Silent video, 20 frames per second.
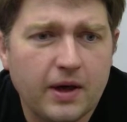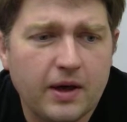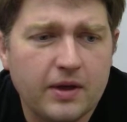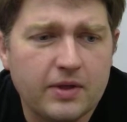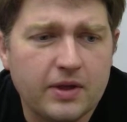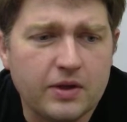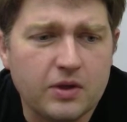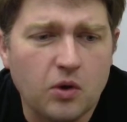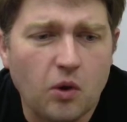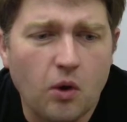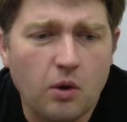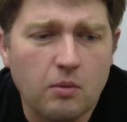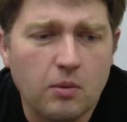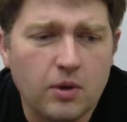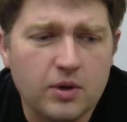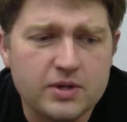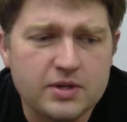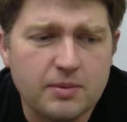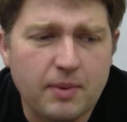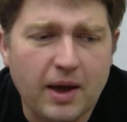the
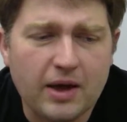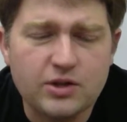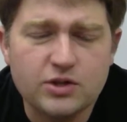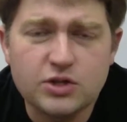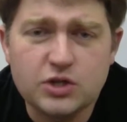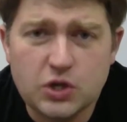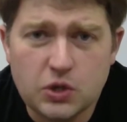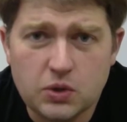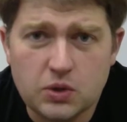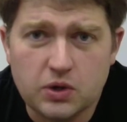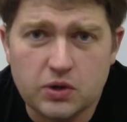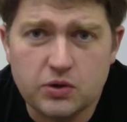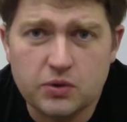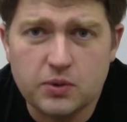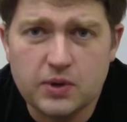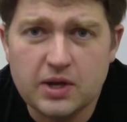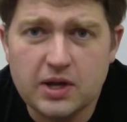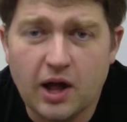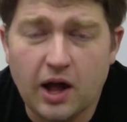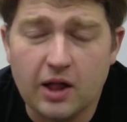normal is about $2 to
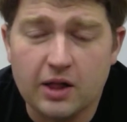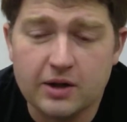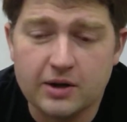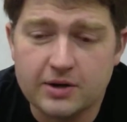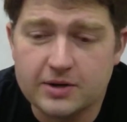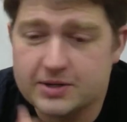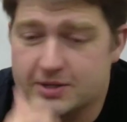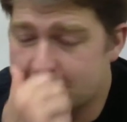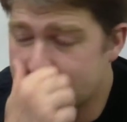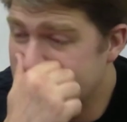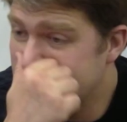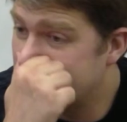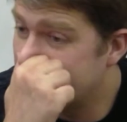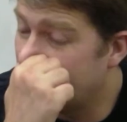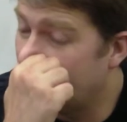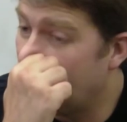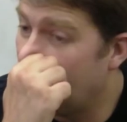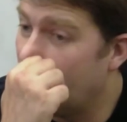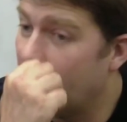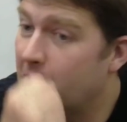$3.
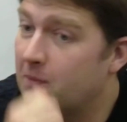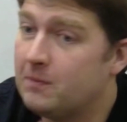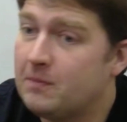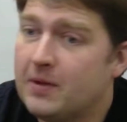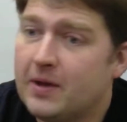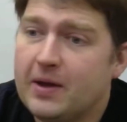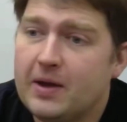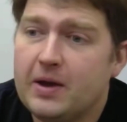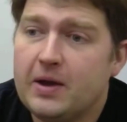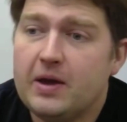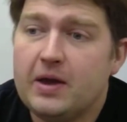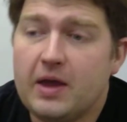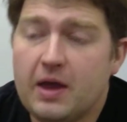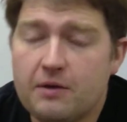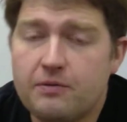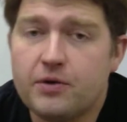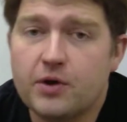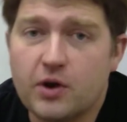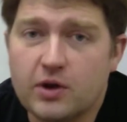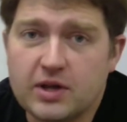So
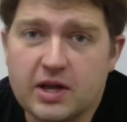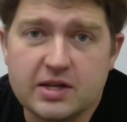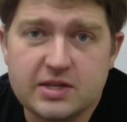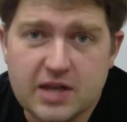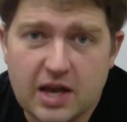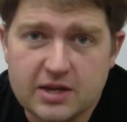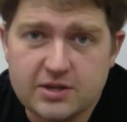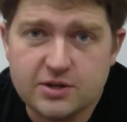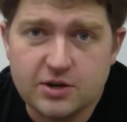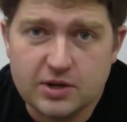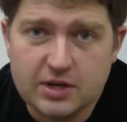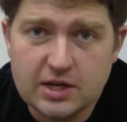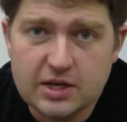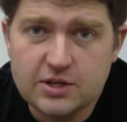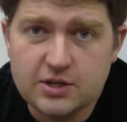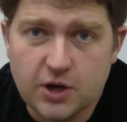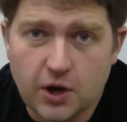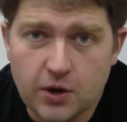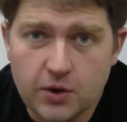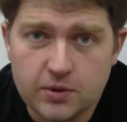if you're going to test your
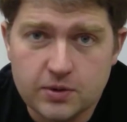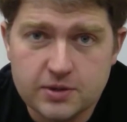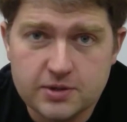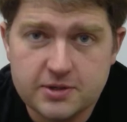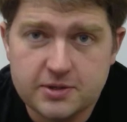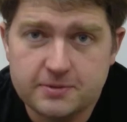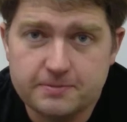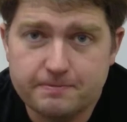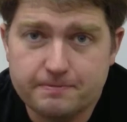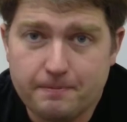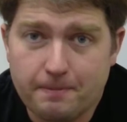ketones,